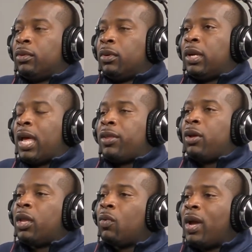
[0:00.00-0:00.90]
Now, the
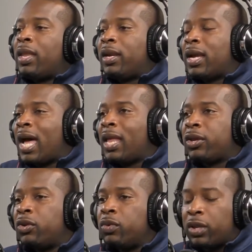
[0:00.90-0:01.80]
only way that a guy
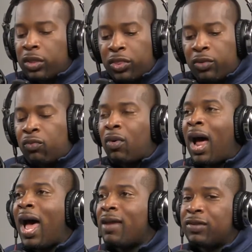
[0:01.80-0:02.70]
like you can
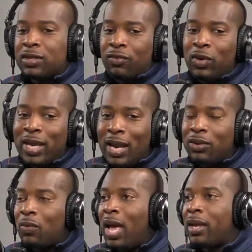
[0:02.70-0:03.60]
thrive is if we get out
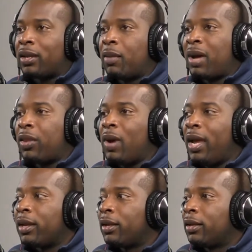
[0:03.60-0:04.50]
the way. And by the
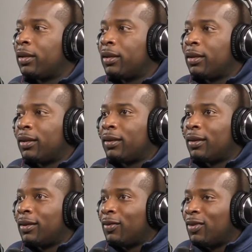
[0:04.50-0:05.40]
way,
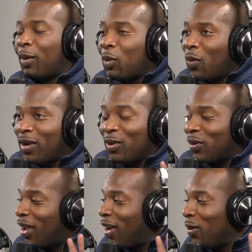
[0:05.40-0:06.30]
number one,
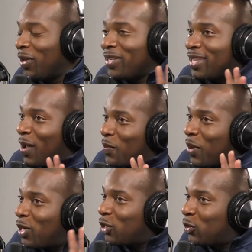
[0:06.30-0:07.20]
not only is that
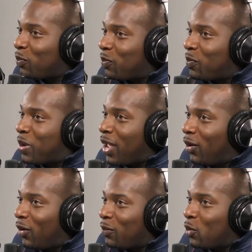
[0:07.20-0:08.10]
much
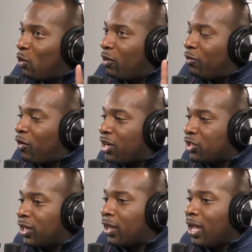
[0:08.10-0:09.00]
better, more
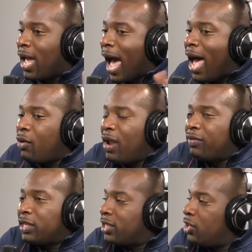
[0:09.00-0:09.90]
refreshing, I don't have
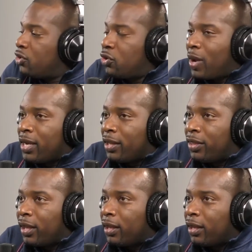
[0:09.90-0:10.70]
to teach you anything.